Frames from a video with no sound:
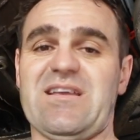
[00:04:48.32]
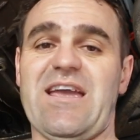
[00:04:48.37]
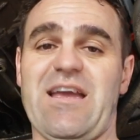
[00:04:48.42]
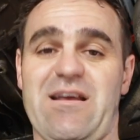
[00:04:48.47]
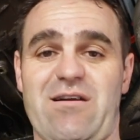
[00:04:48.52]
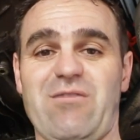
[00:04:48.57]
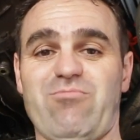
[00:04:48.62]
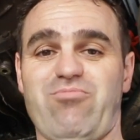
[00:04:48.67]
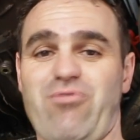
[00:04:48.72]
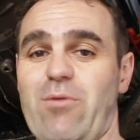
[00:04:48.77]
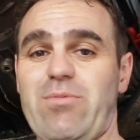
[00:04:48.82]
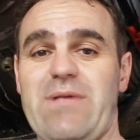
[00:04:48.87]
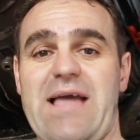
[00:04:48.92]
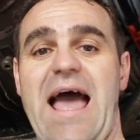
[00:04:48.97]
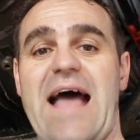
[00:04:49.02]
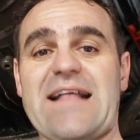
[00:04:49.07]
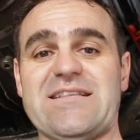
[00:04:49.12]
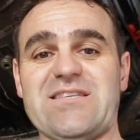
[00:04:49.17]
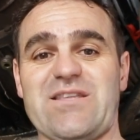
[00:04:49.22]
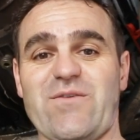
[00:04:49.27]
it'll probably
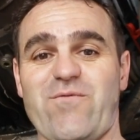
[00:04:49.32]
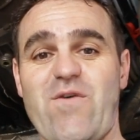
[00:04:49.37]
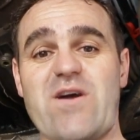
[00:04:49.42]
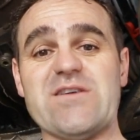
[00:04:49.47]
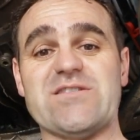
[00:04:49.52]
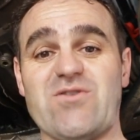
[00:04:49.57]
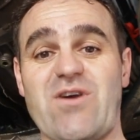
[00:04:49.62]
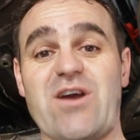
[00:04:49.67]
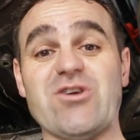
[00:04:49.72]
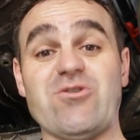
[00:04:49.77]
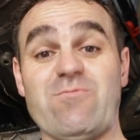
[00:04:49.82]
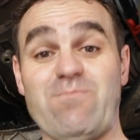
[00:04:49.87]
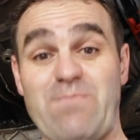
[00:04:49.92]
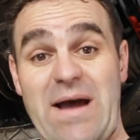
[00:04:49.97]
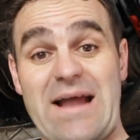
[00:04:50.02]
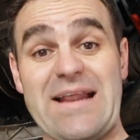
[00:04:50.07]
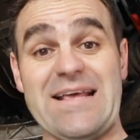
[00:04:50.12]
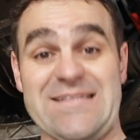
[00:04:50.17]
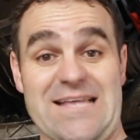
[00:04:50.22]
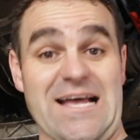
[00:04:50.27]
add to the frustration,
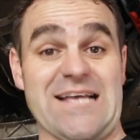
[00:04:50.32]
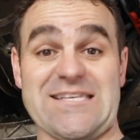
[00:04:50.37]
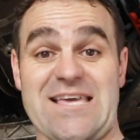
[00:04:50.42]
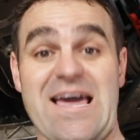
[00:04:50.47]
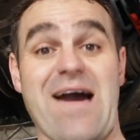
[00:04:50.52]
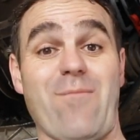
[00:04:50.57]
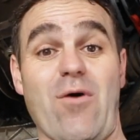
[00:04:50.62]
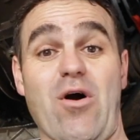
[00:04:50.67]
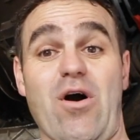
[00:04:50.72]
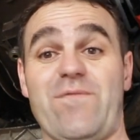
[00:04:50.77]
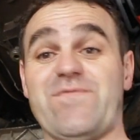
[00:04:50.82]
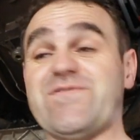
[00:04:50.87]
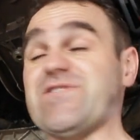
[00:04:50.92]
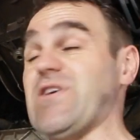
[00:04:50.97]
but it does come off.